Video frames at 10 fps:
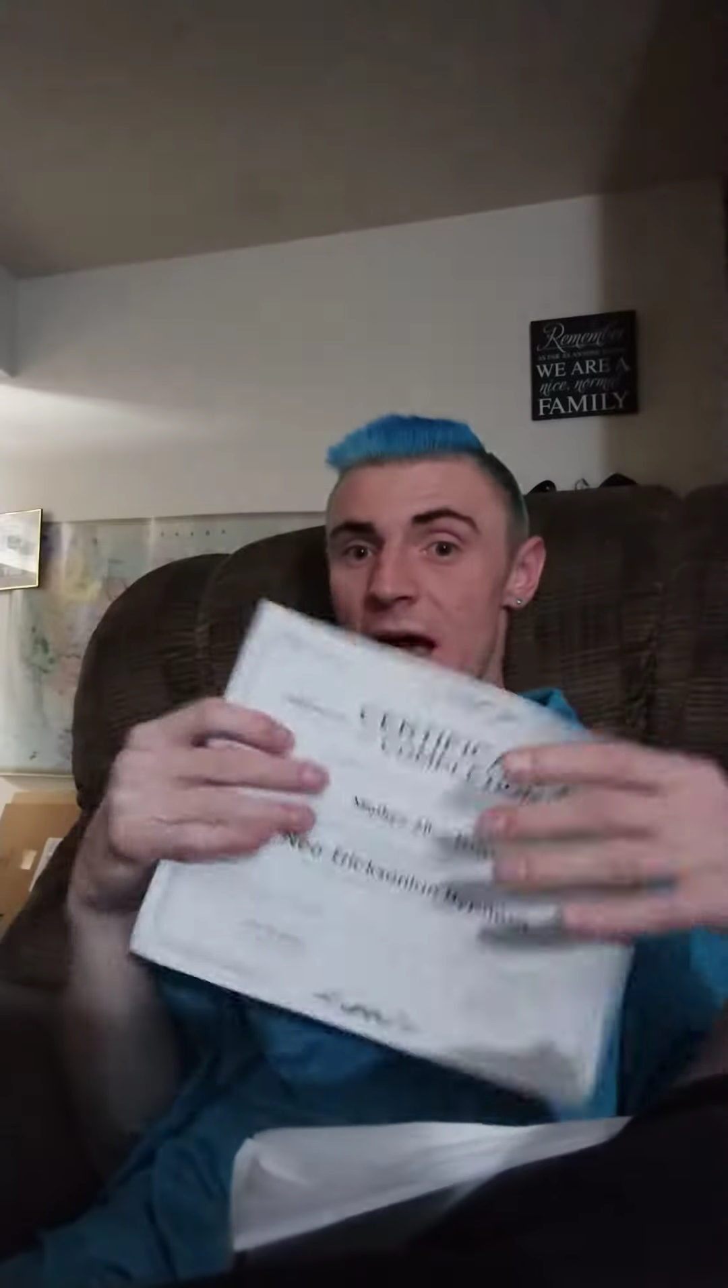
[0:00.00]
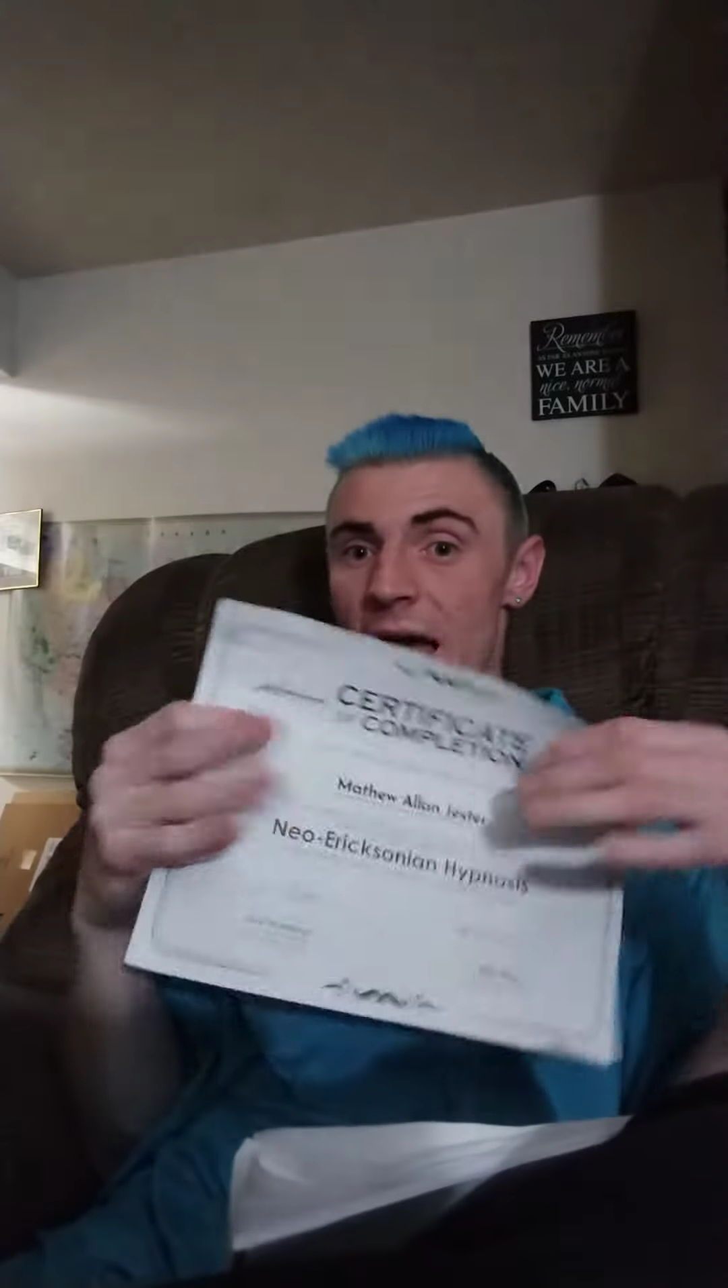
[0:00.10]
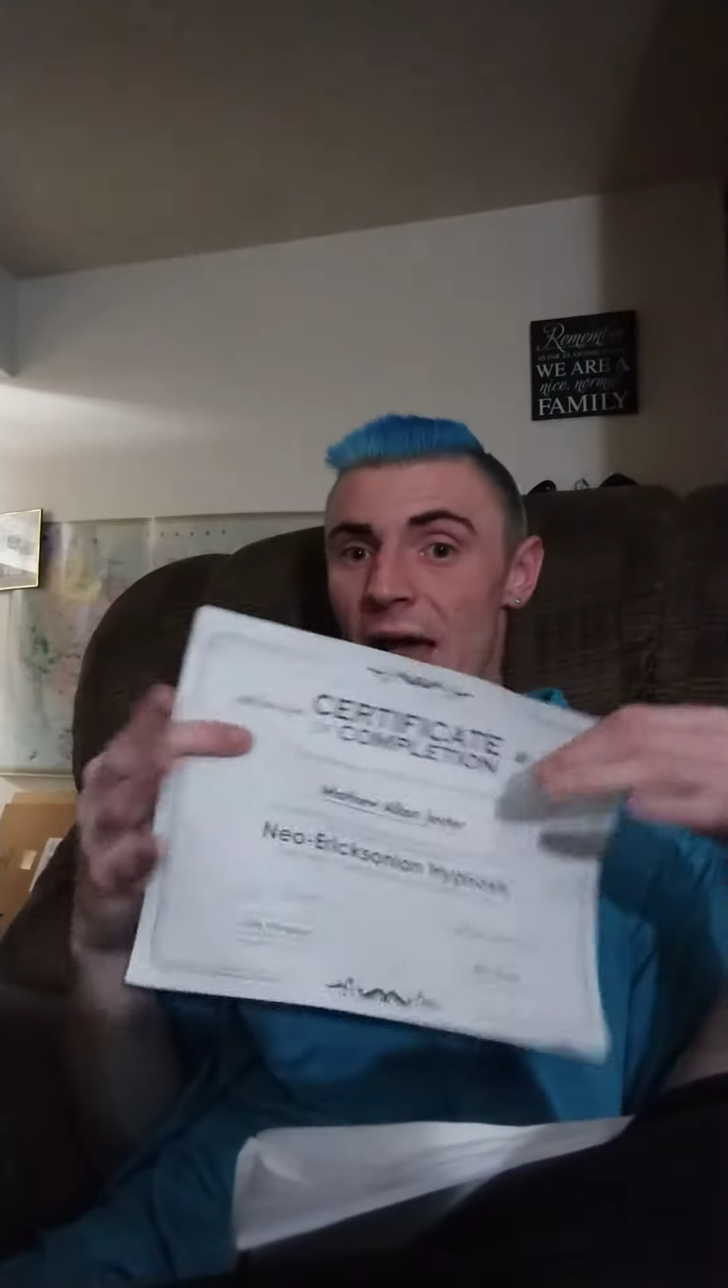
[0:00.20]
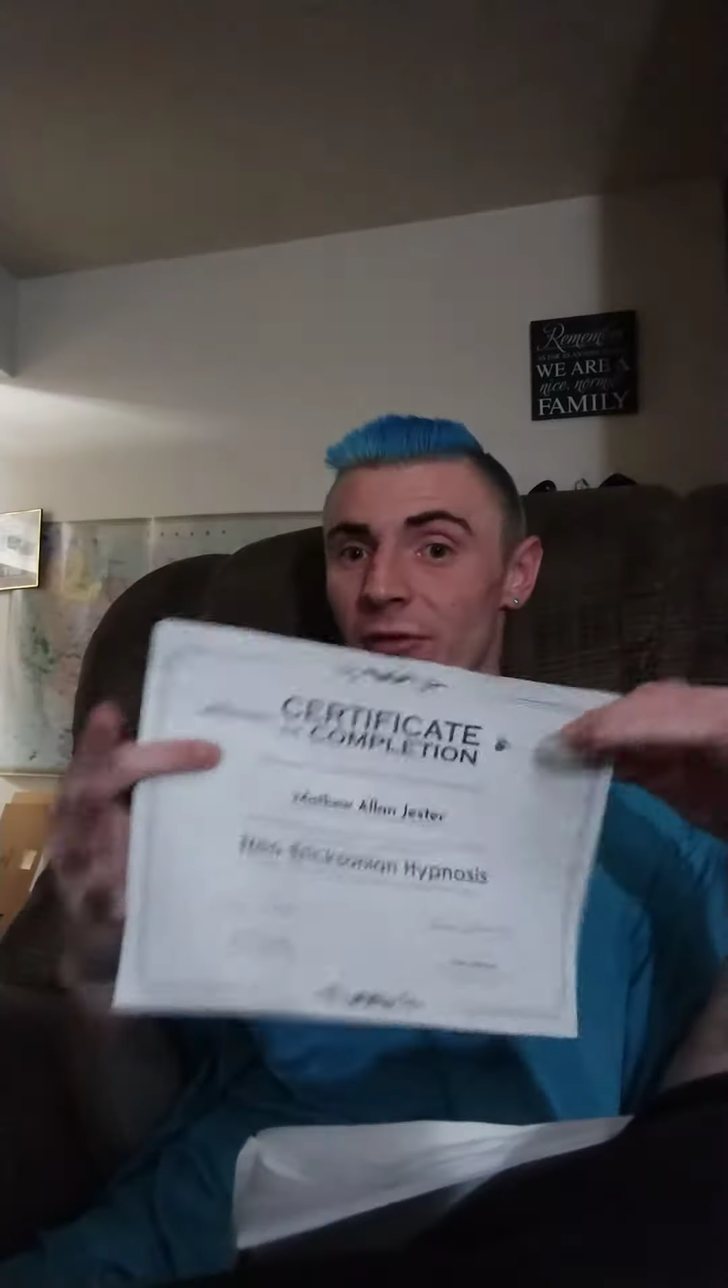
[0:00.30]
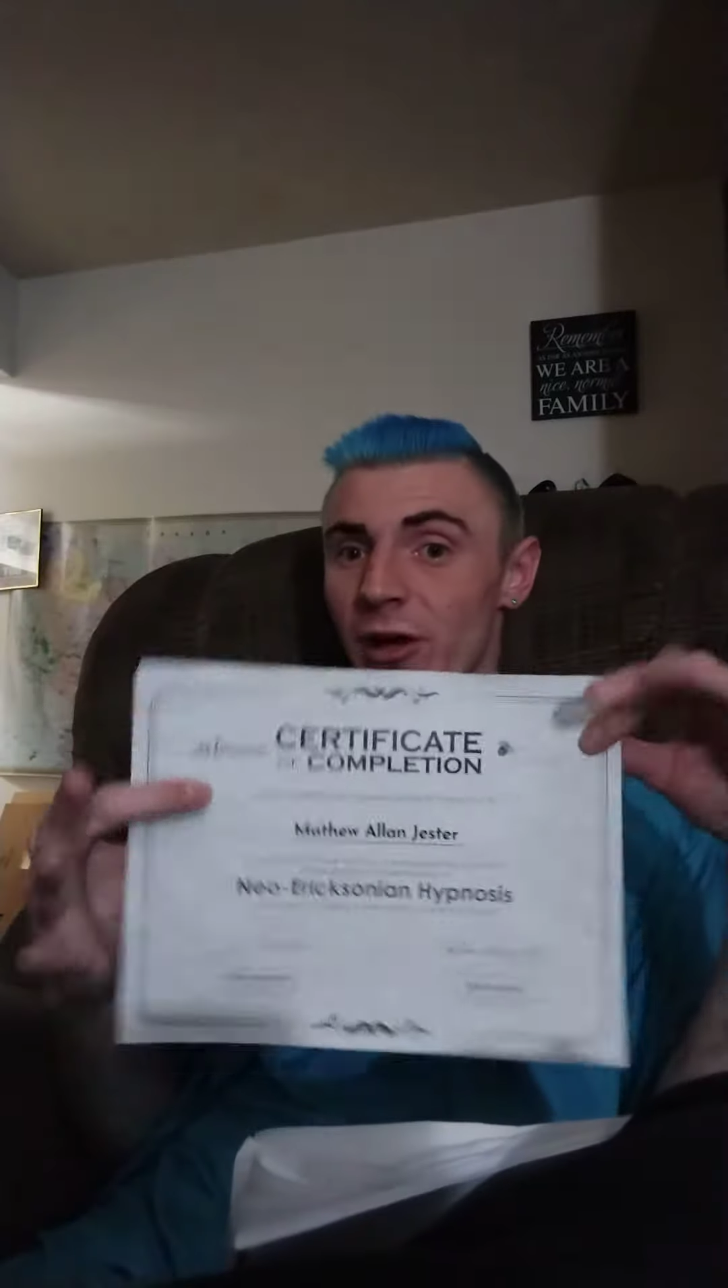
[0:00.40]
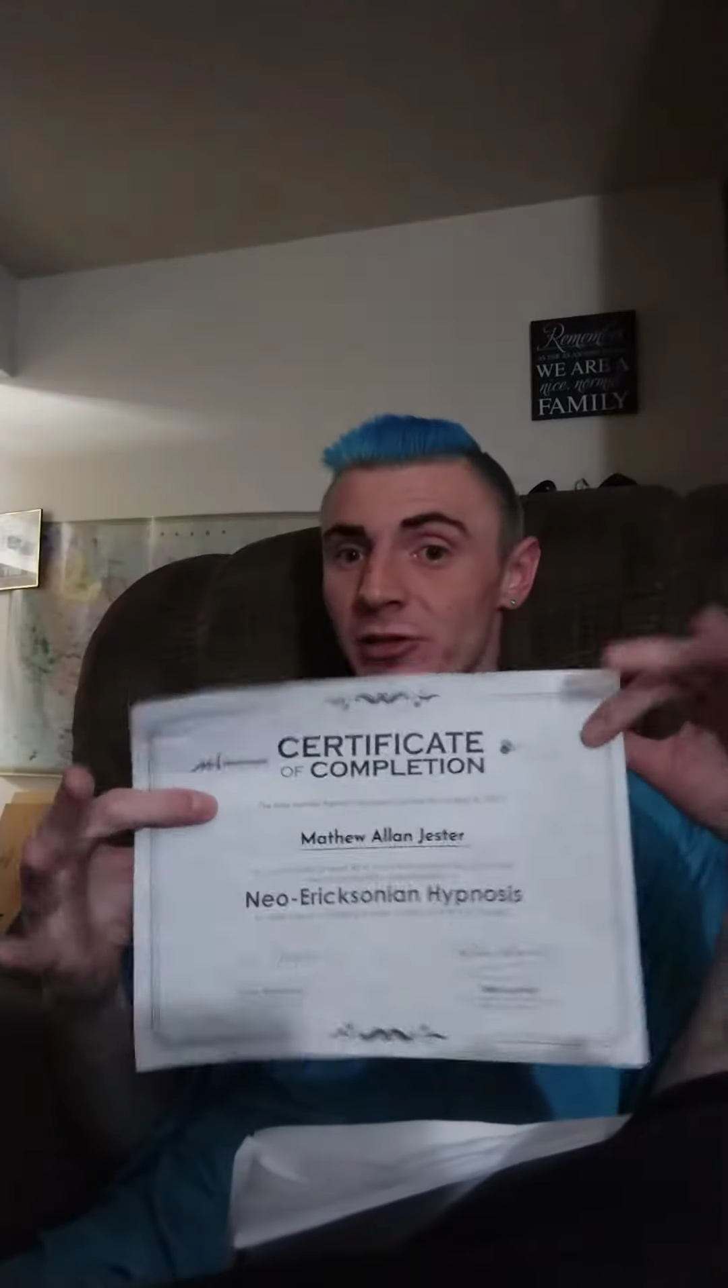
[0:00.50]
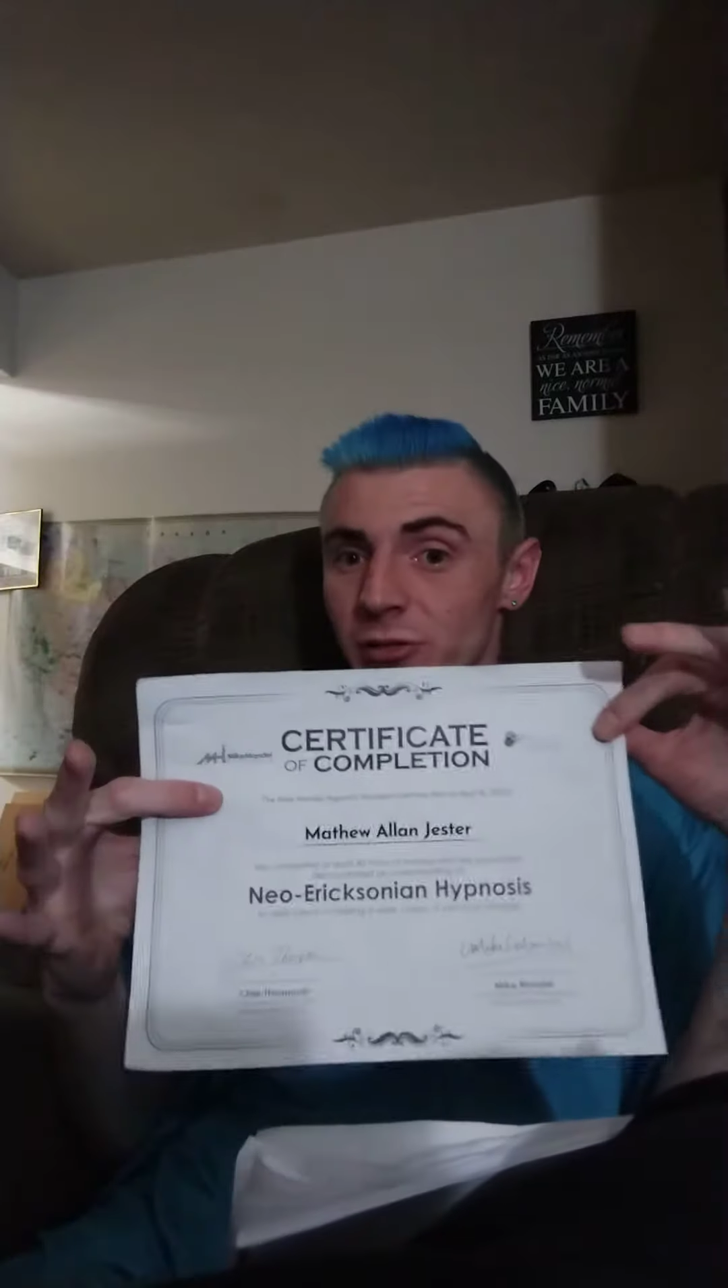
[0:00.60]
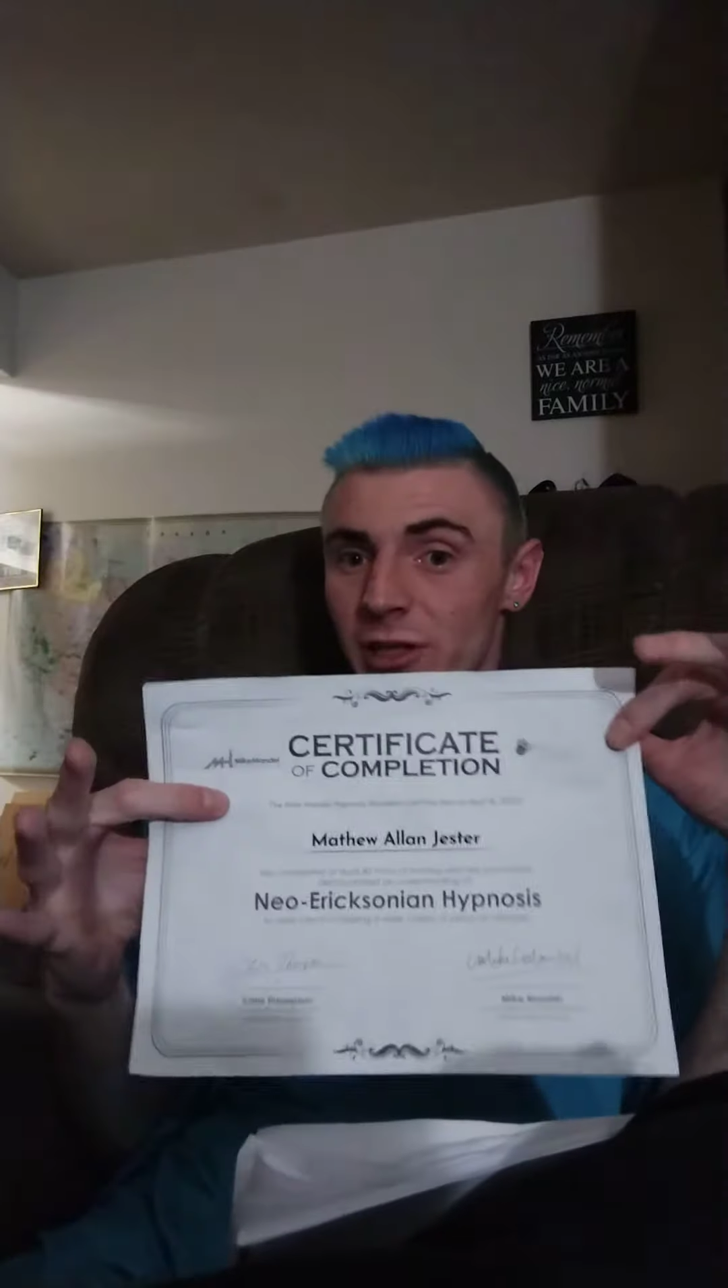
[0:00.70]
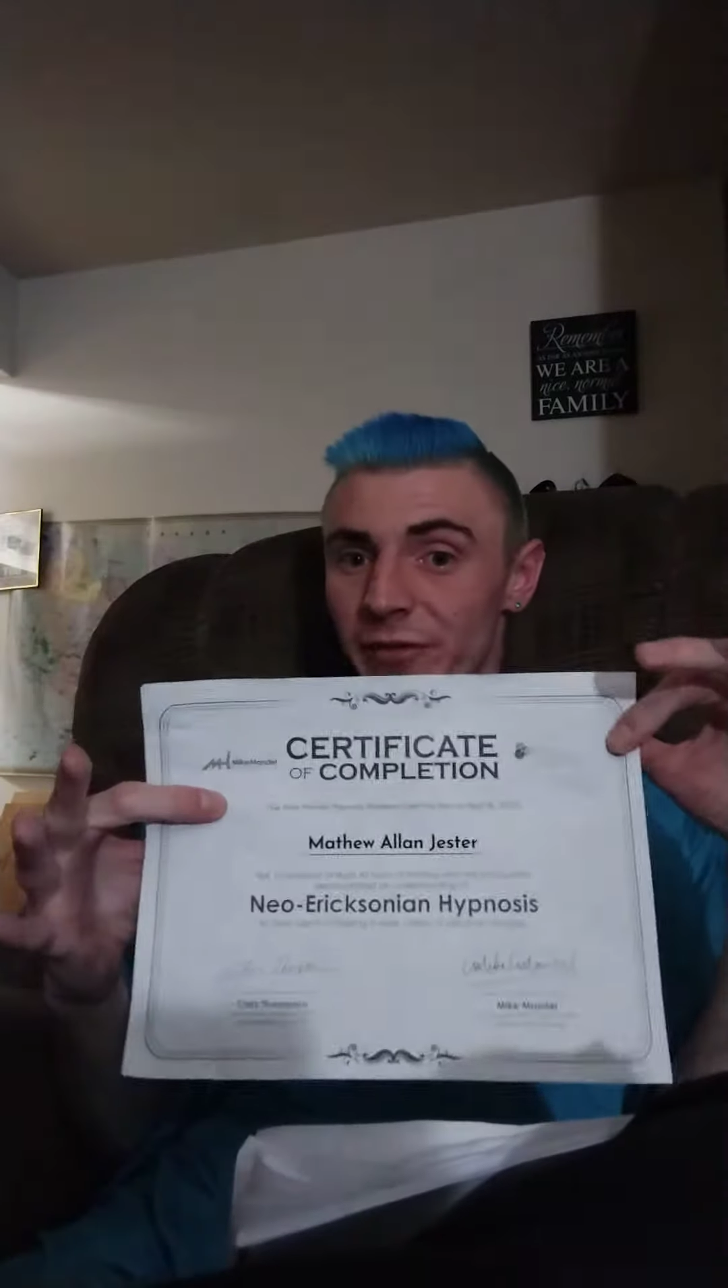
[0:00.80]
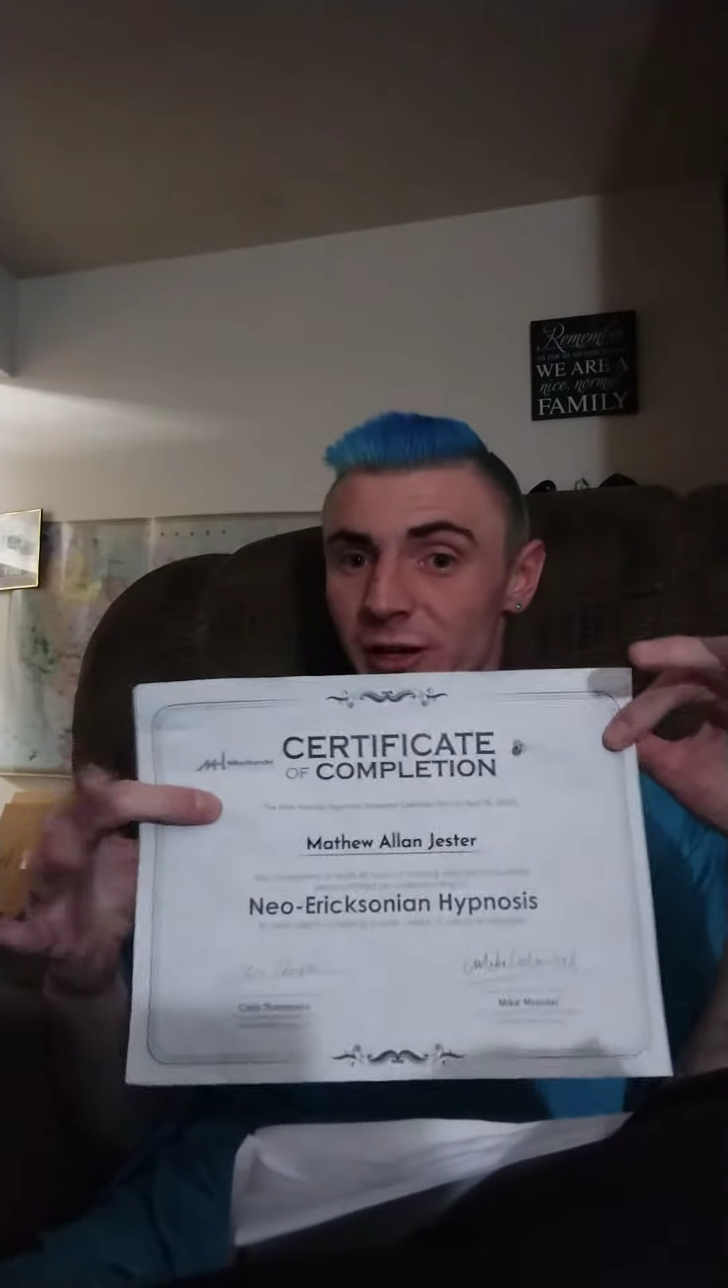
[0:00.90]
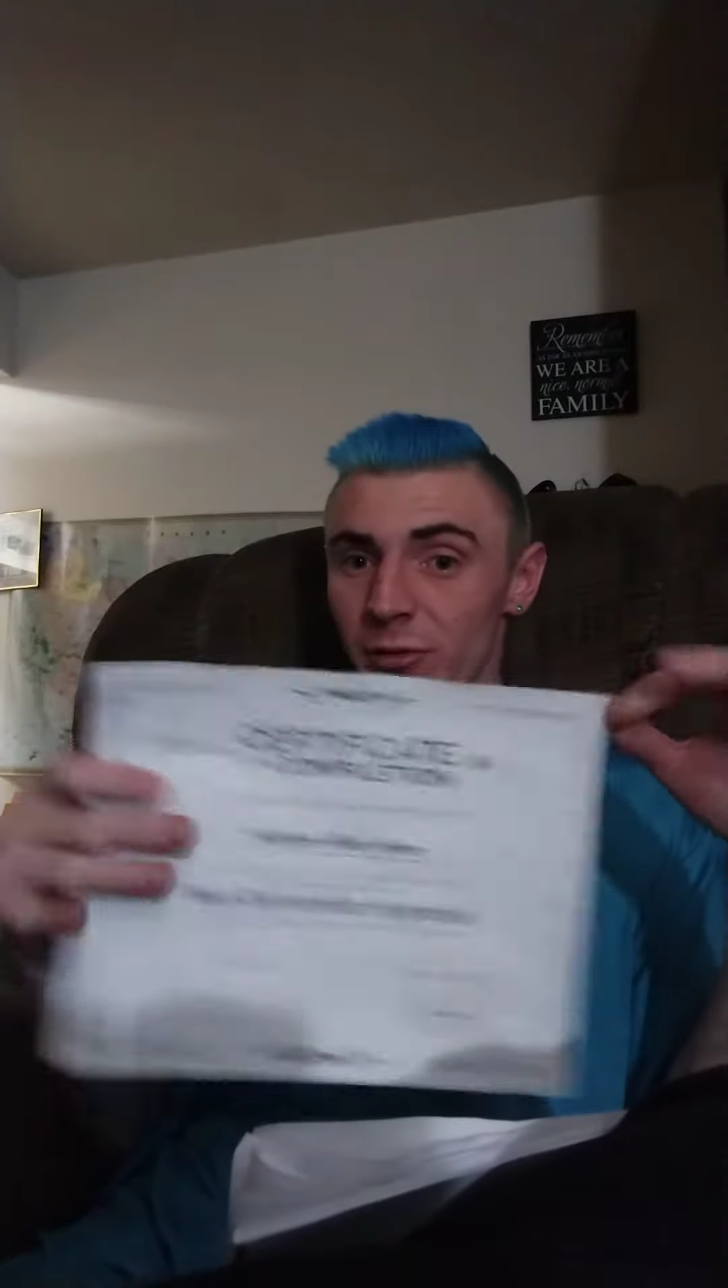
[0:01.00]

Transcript: I have a certificate